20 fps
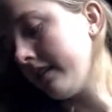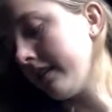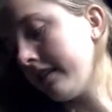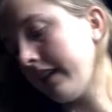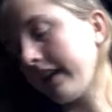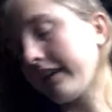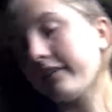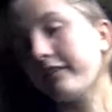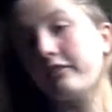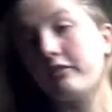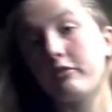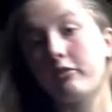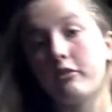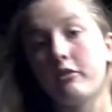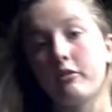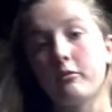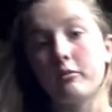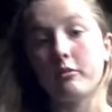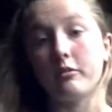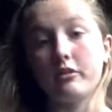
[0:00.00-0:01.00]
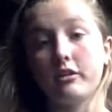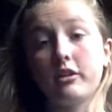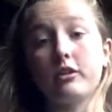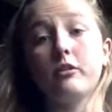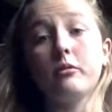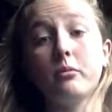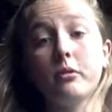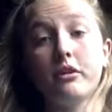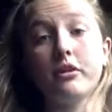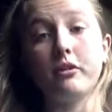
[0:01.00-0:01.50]
Next,
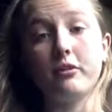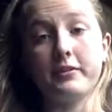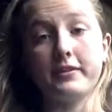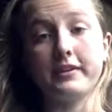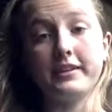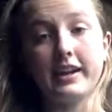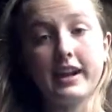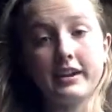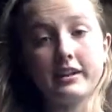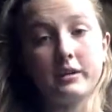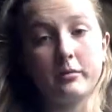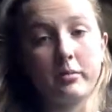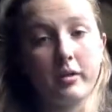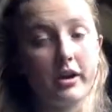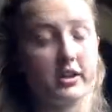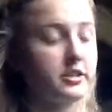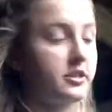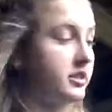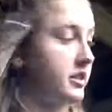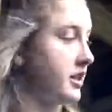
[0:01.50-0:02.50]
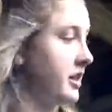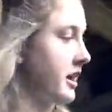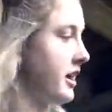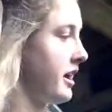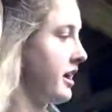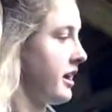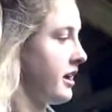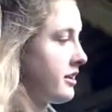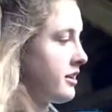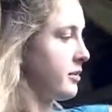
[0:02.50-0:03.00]
you will use a dandy brush
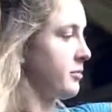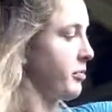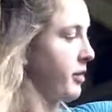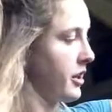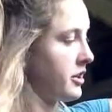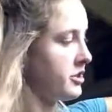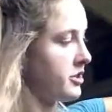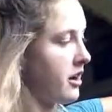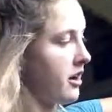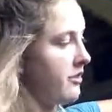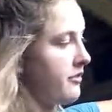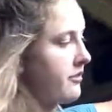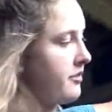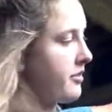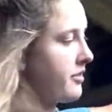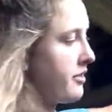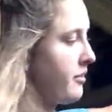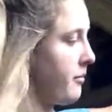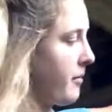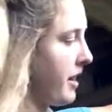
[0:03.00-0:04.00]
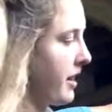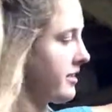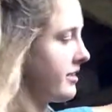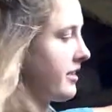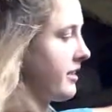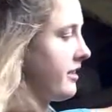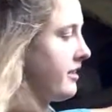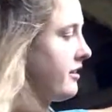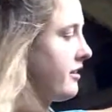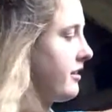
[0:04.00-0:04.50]
to brush off the mud
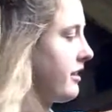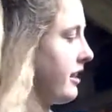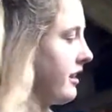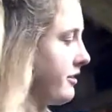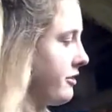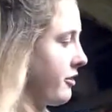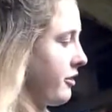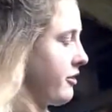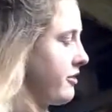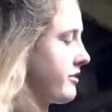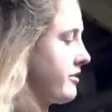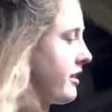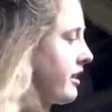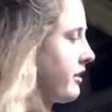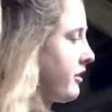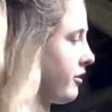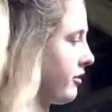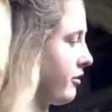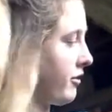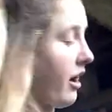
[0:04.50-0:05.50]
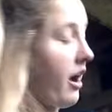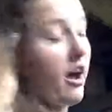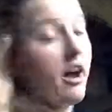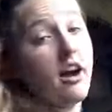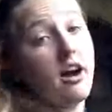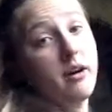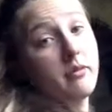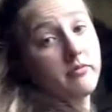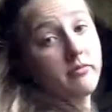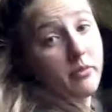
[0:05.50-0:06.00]
and dirt that you got
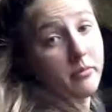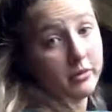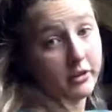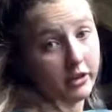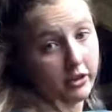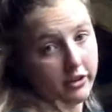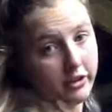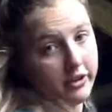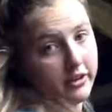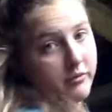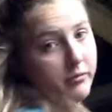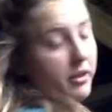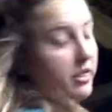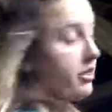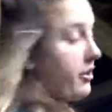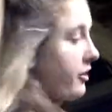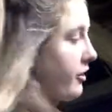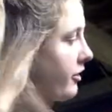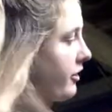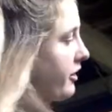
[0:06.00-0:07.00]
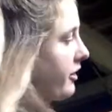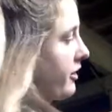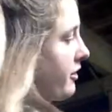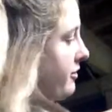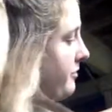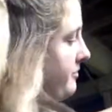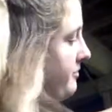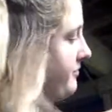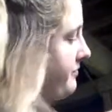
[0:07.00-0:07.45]
up from with the curry comb.